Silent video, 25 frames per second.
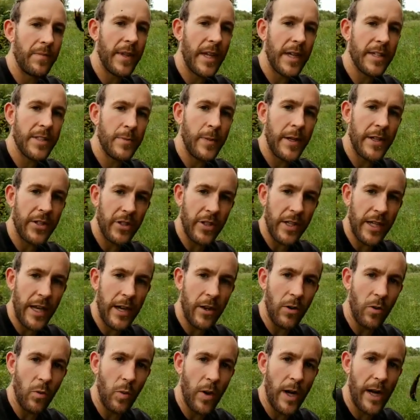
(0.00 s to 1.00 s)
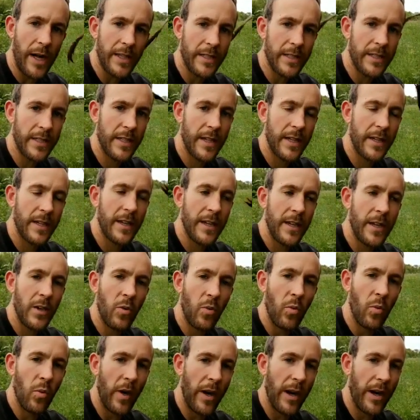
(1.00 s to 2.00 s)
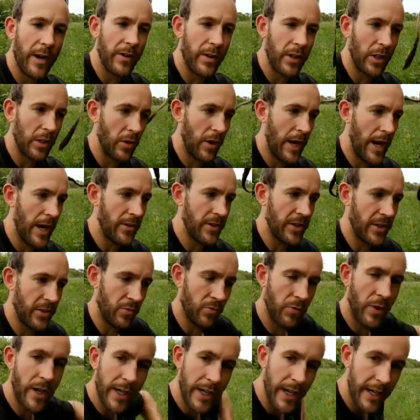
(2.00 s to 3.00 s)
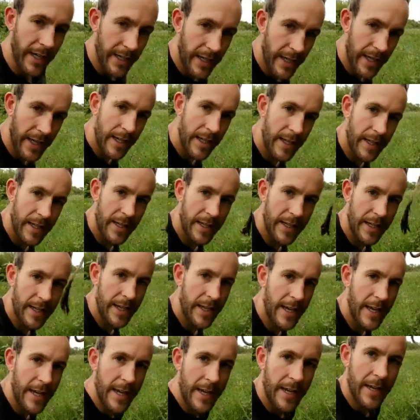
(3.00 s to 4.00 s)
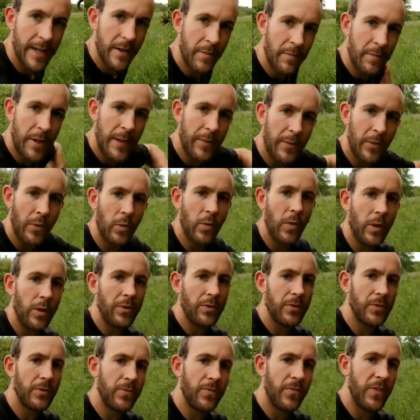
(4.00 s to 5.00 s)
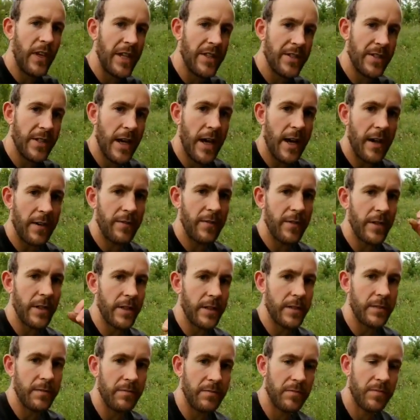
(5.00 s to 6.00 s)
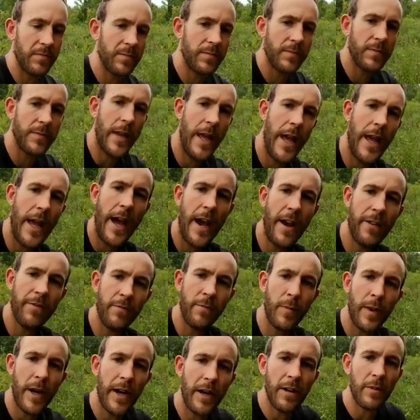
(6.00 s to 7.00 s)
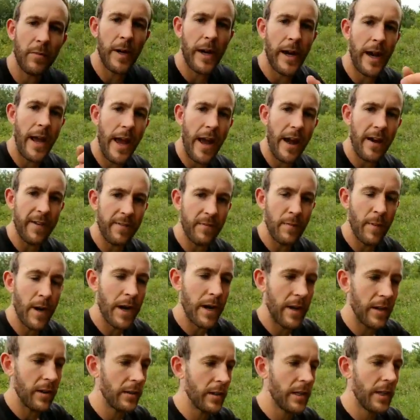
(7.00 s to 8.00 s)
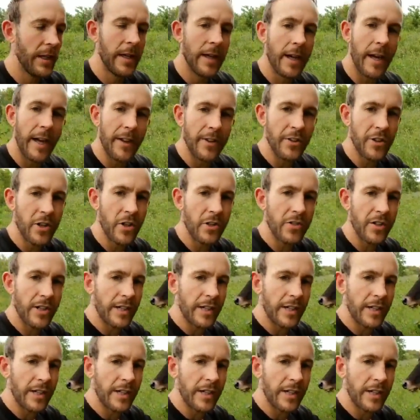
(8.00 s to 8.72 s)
especially out west, where the ground is rugged, people will fence off a half mile by a half mile and turn